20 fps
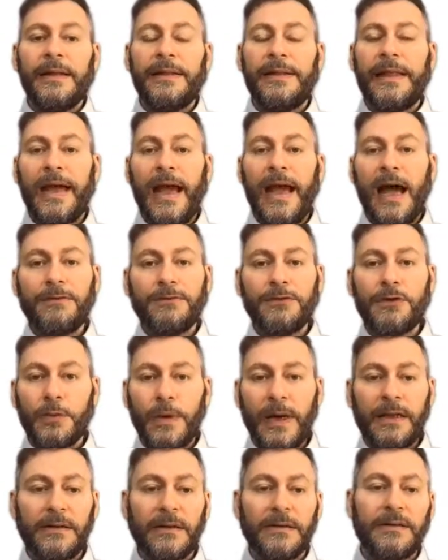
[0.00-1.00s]
They have to
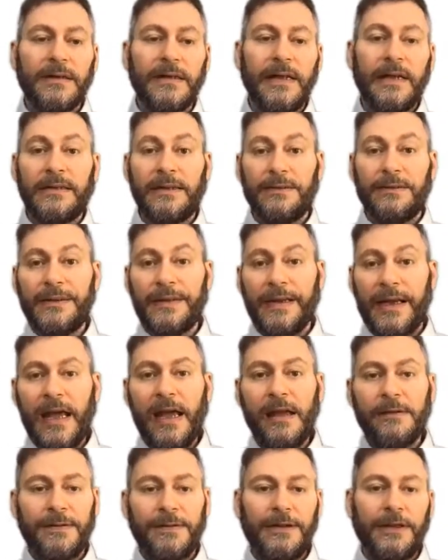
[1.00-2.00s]
wait until activity
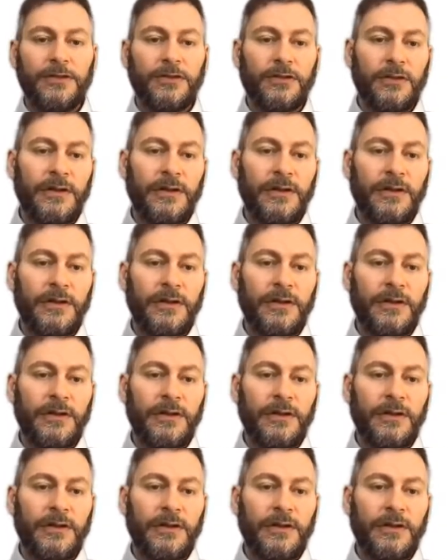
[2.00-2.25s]
A finishes,